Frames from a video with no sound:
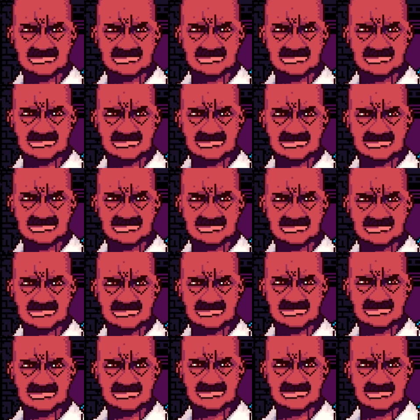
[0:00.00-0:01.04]
I think in a
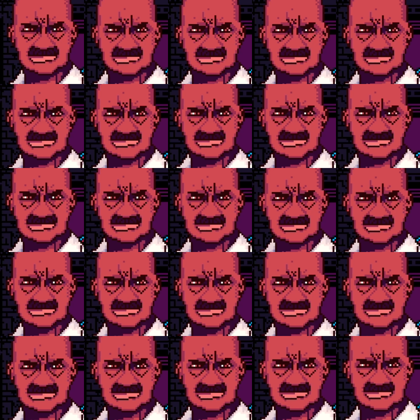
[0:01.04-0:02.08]
few weeks
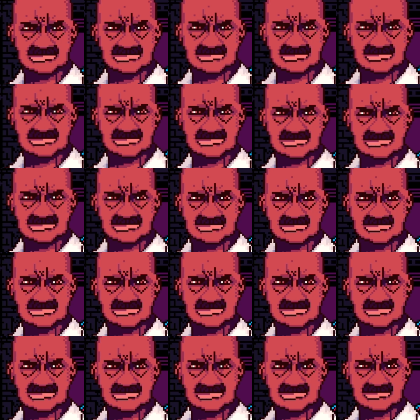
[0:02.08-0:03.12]
the first day will be
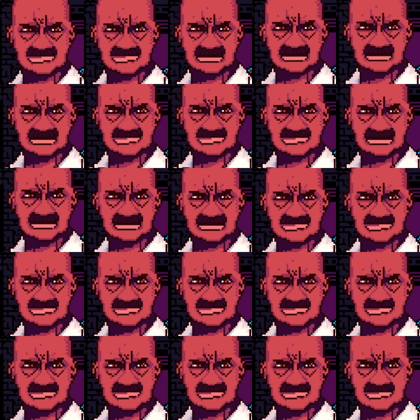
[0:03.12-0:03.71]
completed.